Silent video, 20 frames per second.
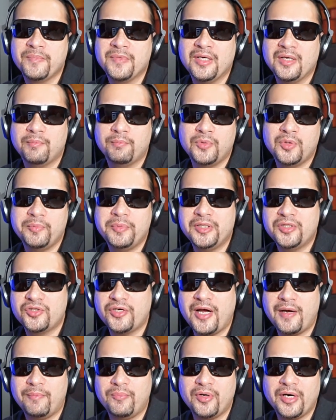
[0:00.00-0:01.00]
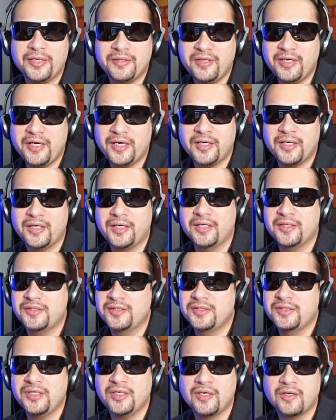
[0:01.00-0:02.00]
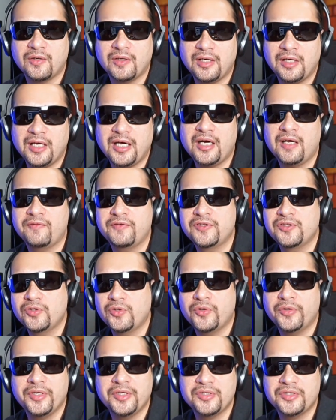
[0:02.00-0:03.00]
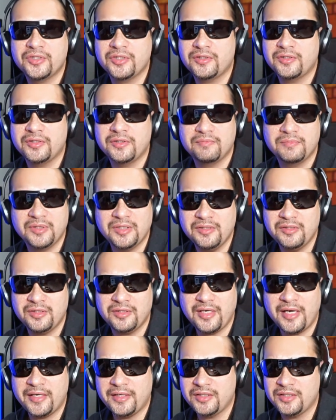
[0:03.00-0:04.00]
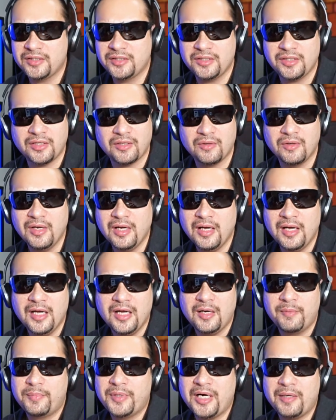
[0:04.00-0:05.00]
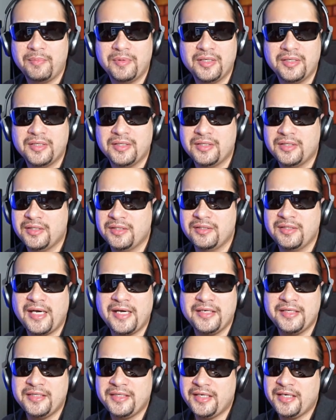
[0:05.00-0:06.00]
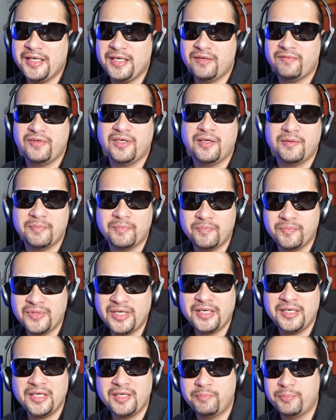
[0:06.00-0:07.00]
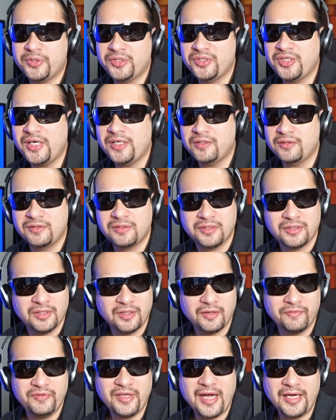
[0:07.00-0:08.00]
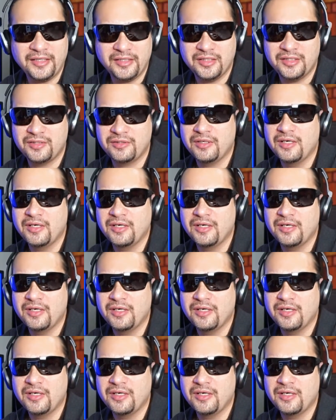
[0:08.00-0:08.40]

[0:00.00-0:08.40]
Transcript: booby trap right there, because a lot of stories on internet is probably 98% of that is